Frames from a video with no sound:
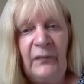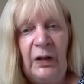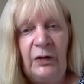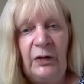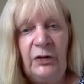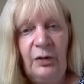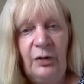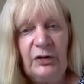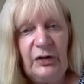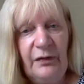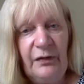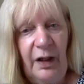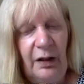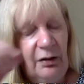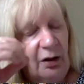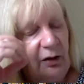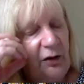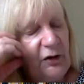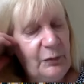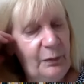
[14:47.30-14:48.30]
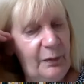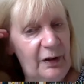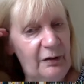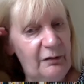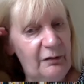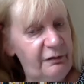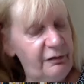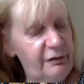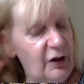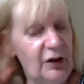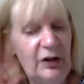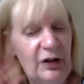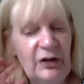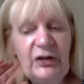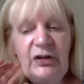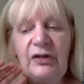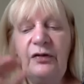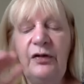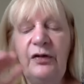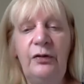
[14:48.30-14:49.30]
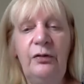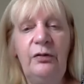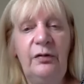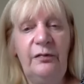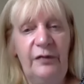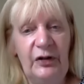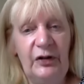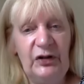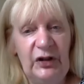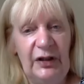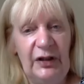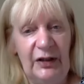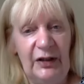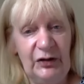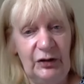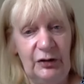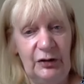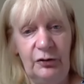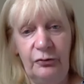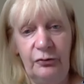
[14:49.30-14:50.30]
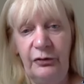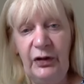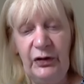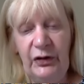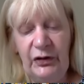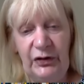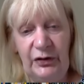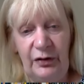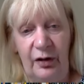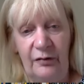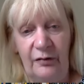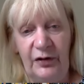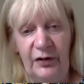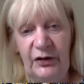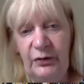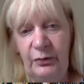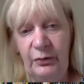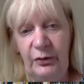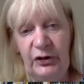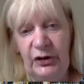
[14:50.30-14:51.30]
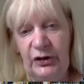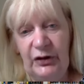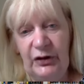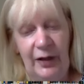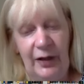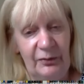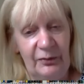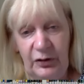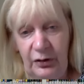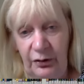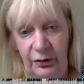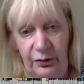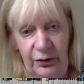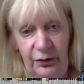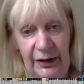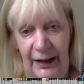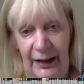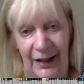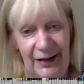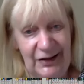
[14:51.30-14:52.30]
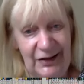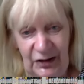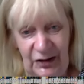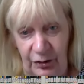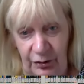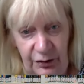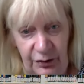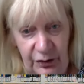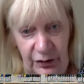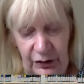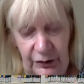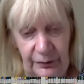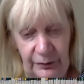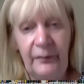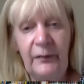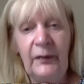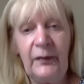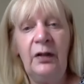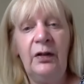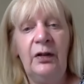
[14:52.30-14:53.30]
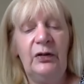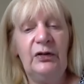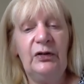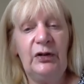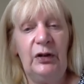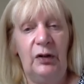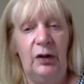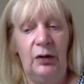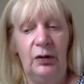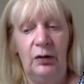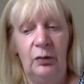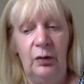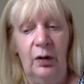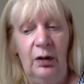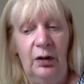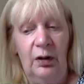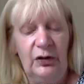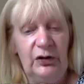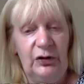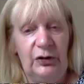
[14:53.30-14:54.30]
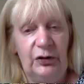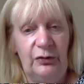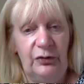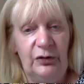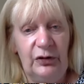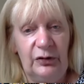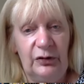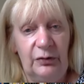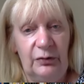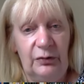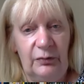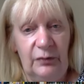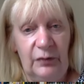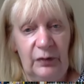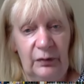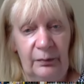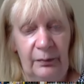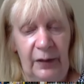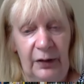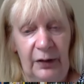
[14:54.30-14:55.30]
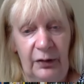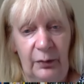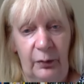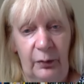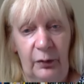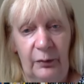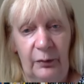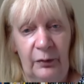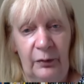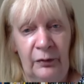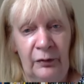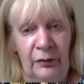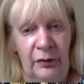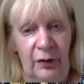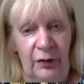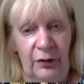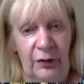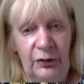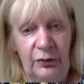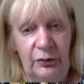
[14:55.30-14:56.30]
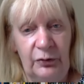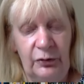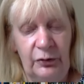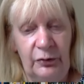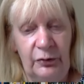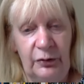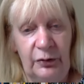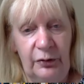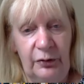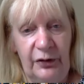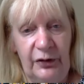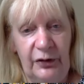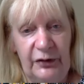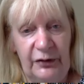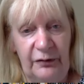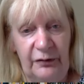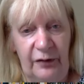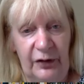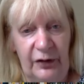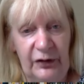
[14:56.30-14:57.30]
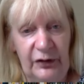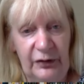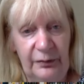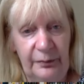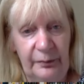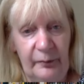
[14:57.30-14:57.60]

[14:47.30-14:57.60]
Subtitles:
To answer that last bit first, the university has a careers service, which is absolutely excellent. So students can make an appointment and go and talk to a careers advisor.